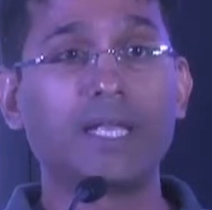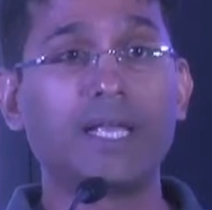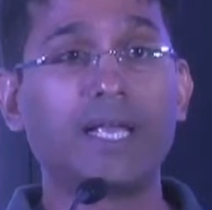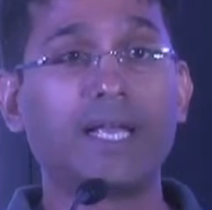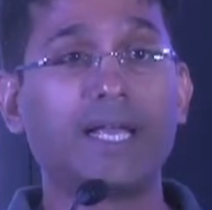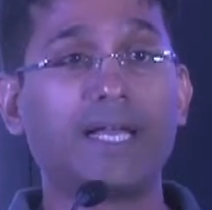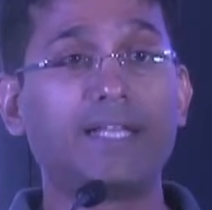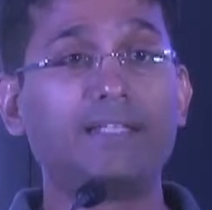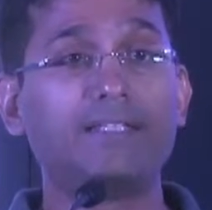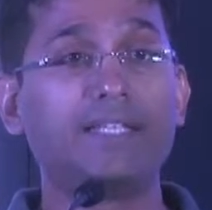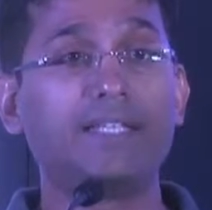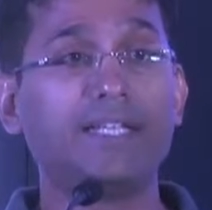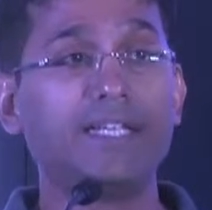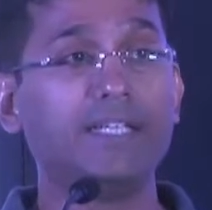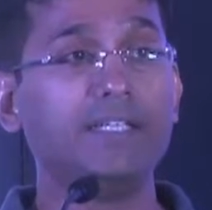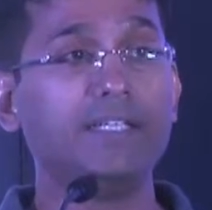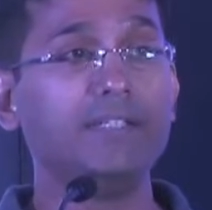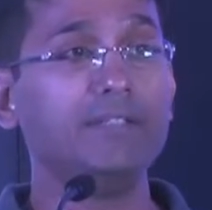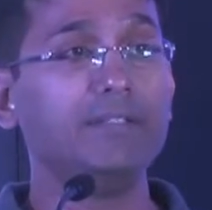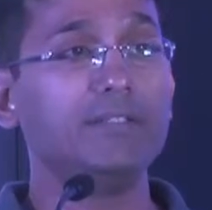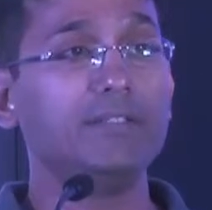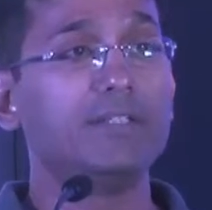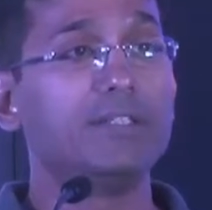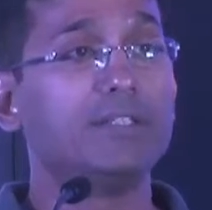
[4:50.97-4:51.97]
and
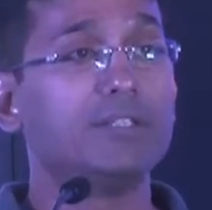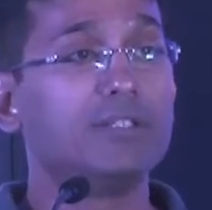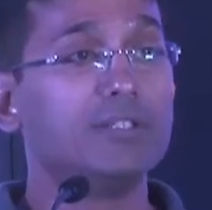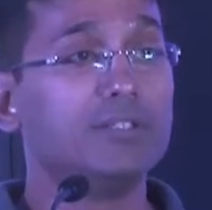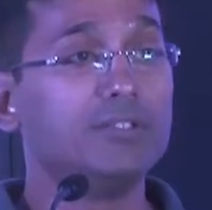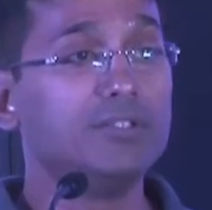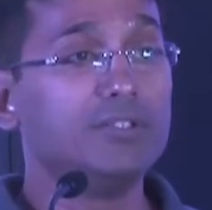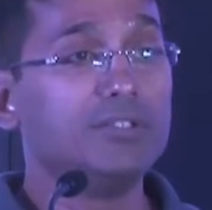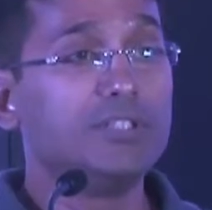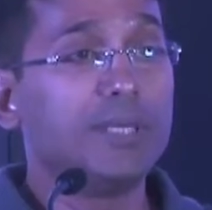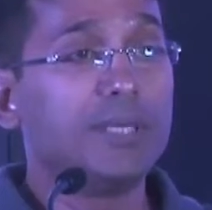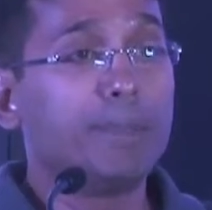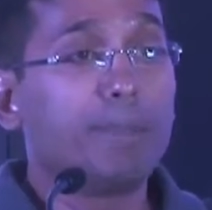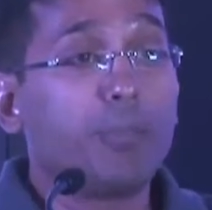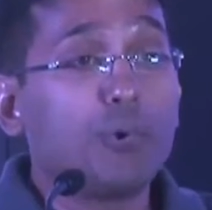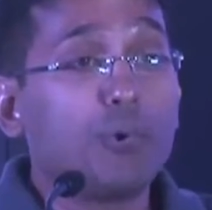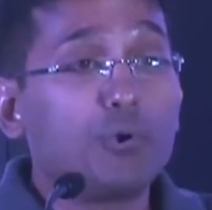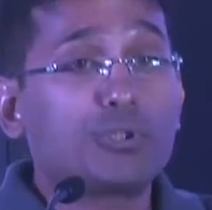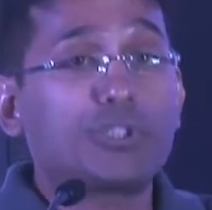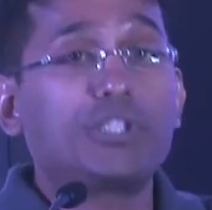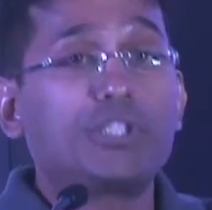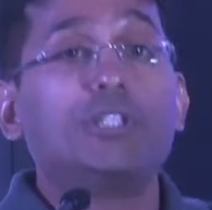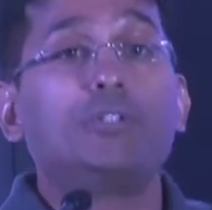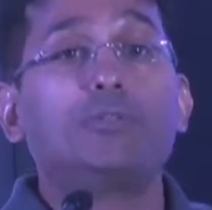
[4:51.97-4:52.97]
then they
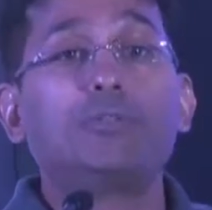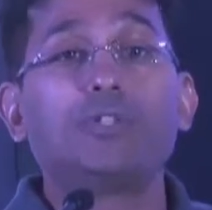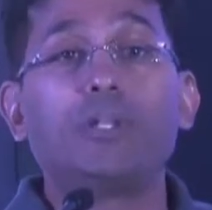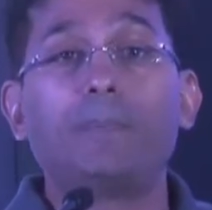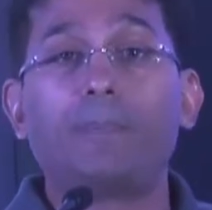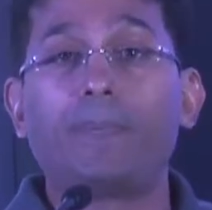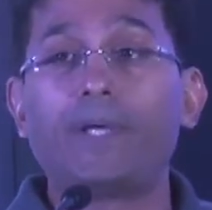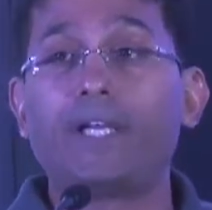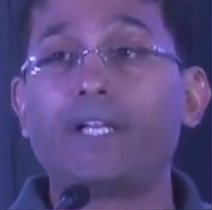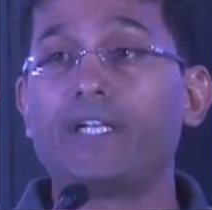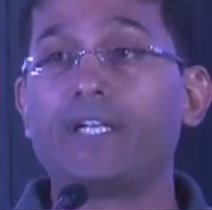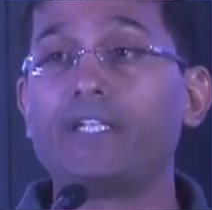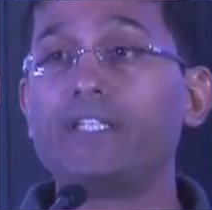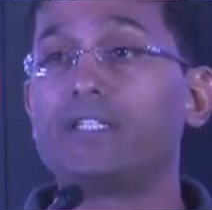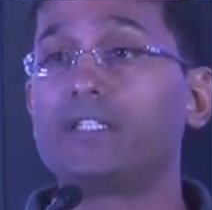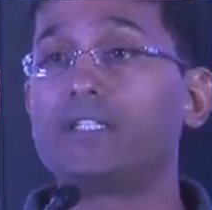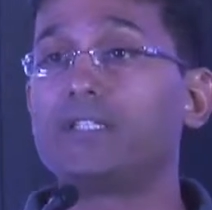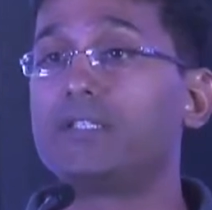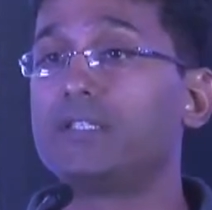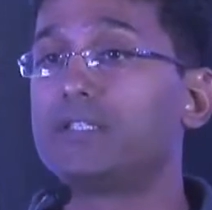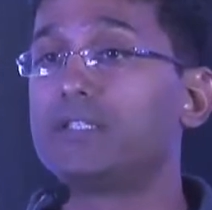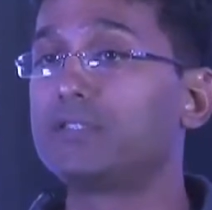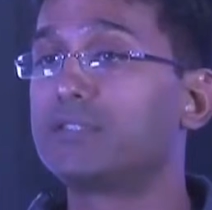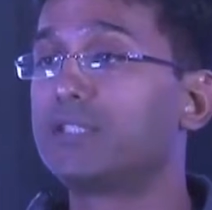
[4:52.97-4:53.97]
post it to the parent
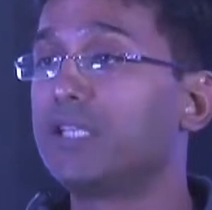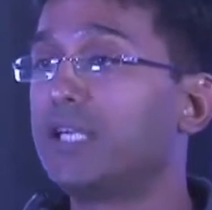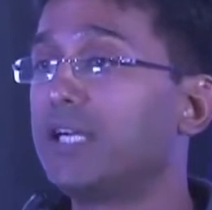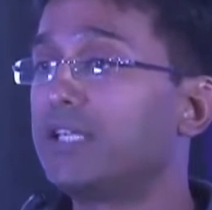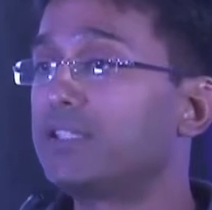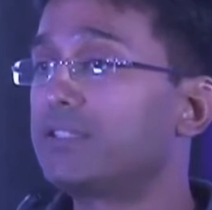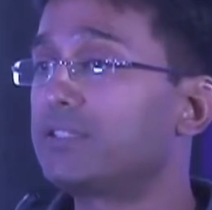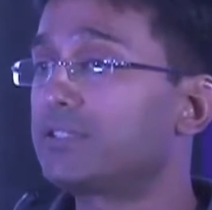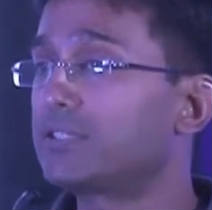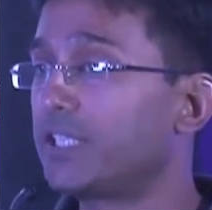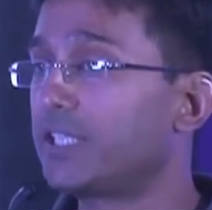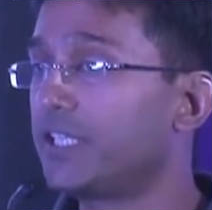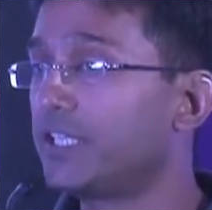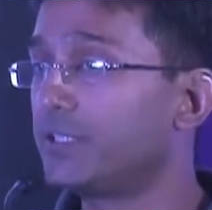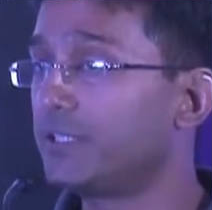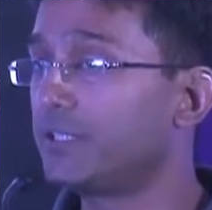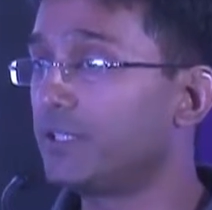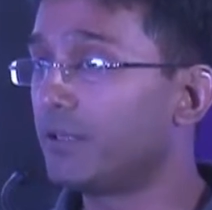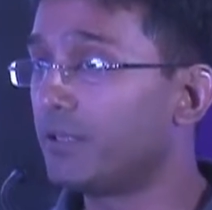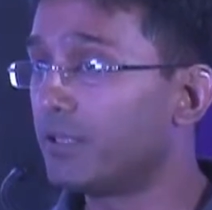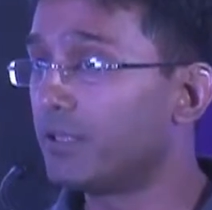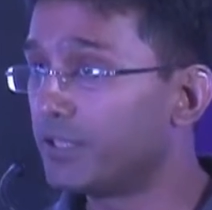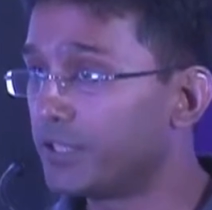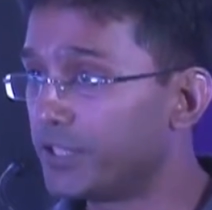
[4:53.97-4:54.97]
that saying,
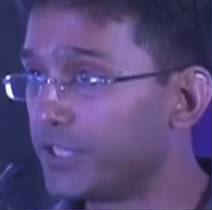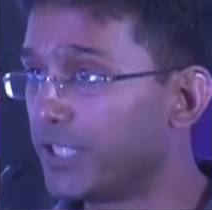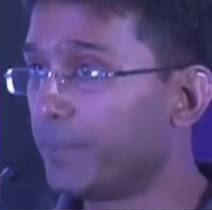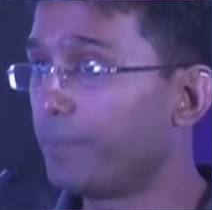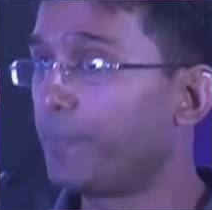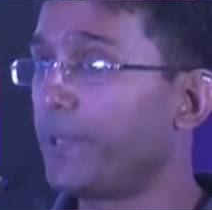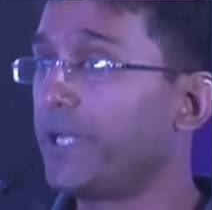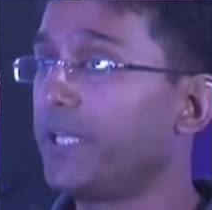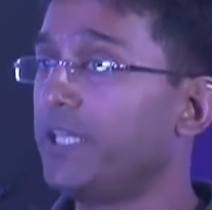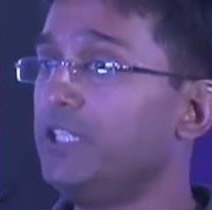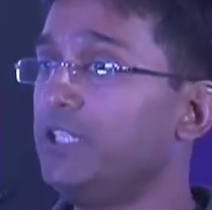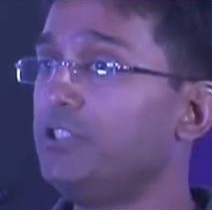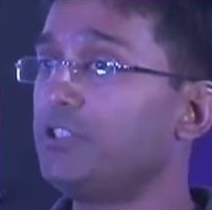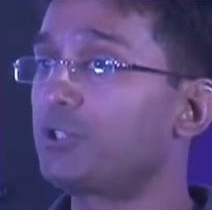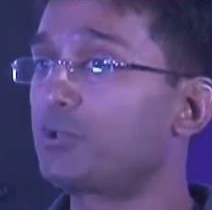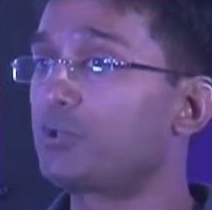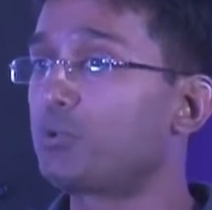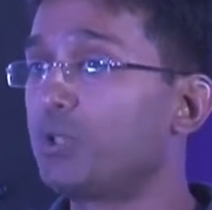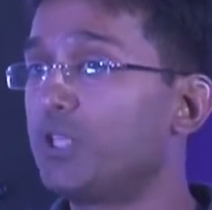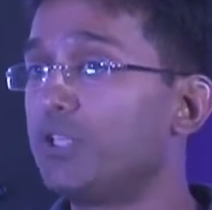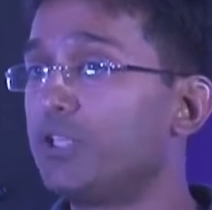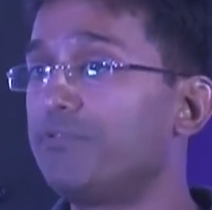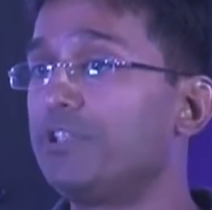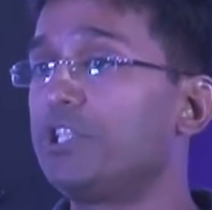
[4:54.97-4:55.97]
dear parents,
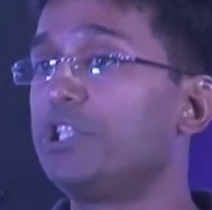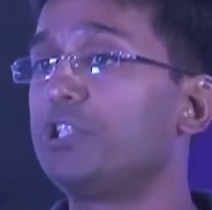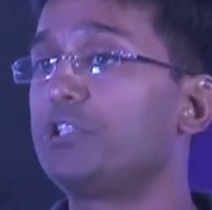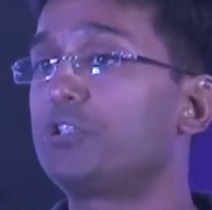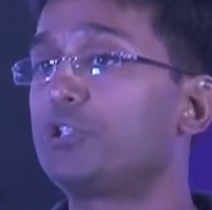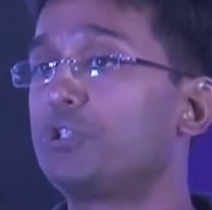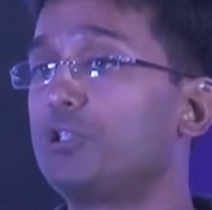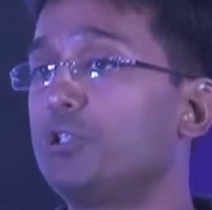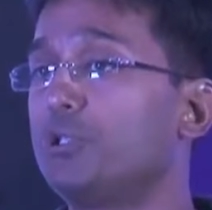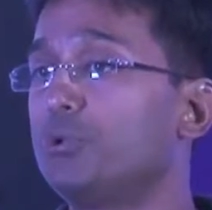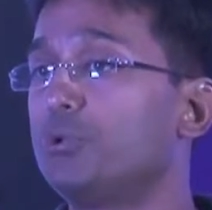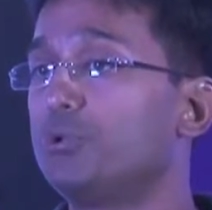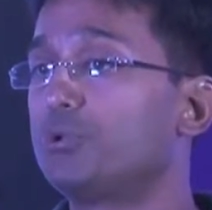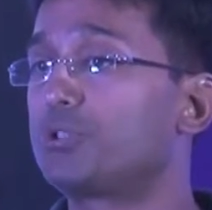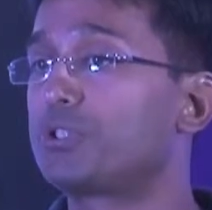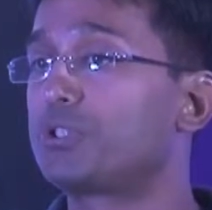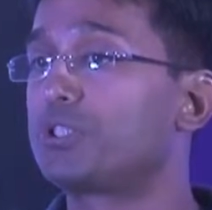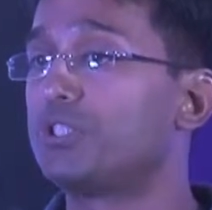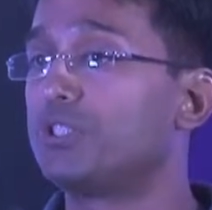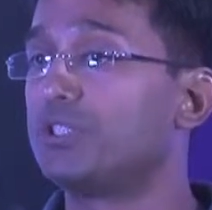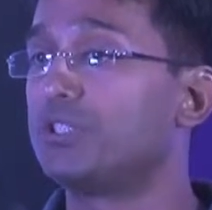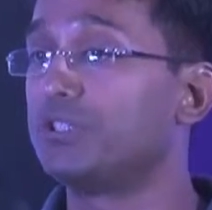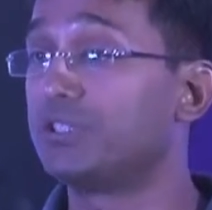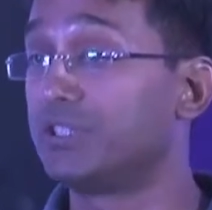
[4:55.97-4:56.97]
today we
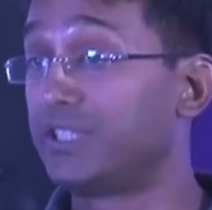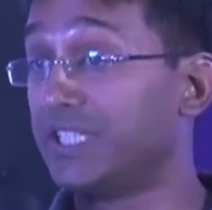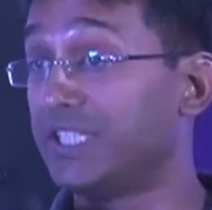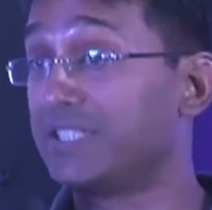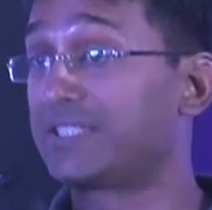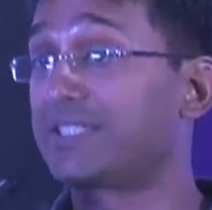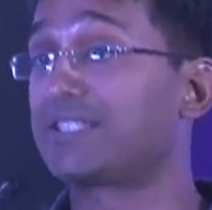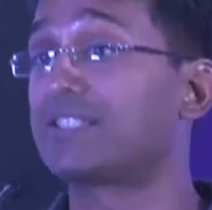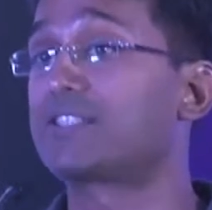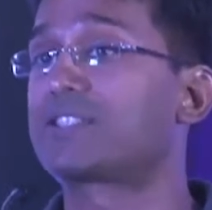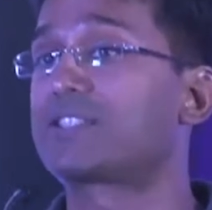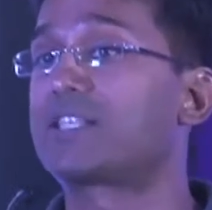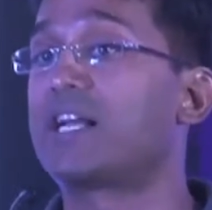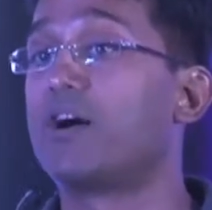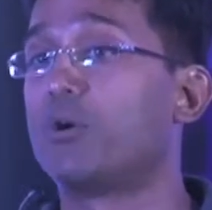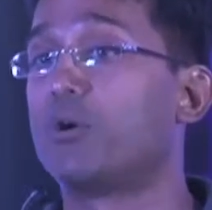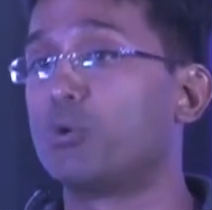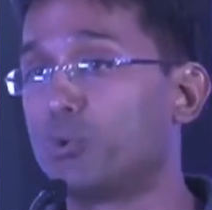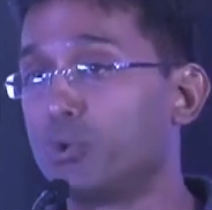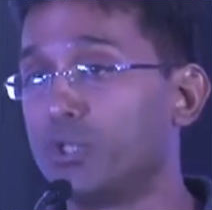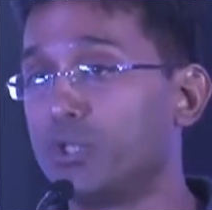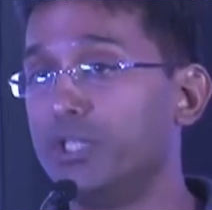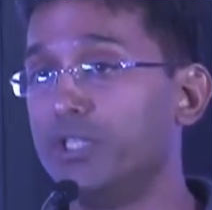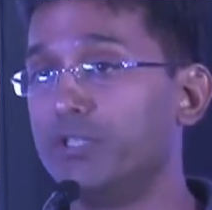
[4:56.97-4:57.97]
introduced this
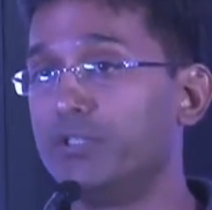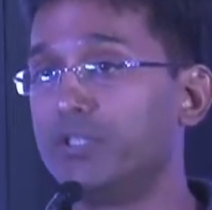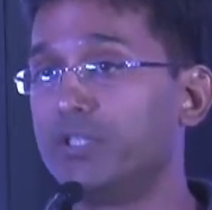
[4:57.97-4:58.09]
sound,